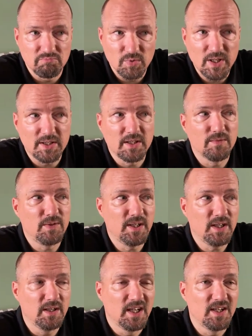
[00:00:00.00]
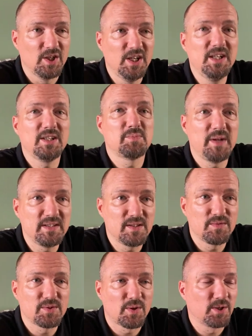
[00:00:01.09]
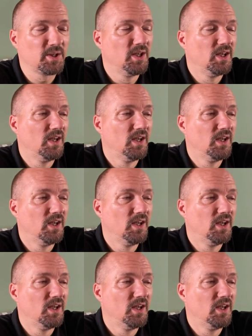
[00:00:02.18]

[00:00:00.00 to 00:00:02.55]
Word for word: relatively inexpensive sword